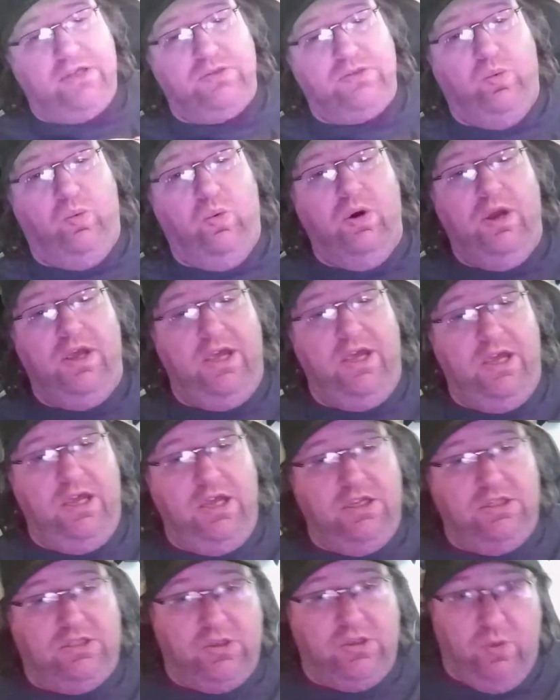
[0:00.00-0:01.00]

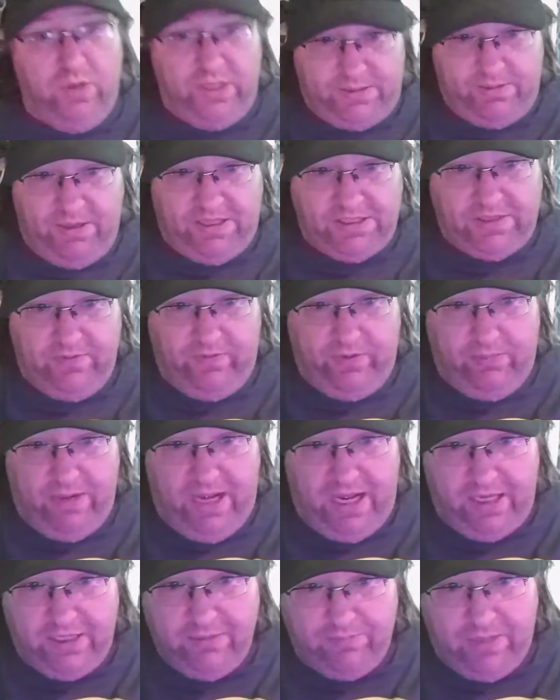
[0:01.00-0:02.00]
way too expensive to
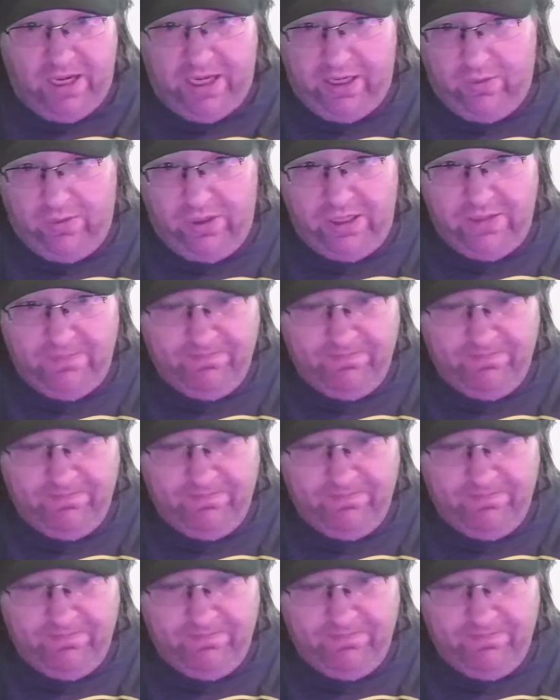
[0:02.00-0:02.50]
buy, by the way.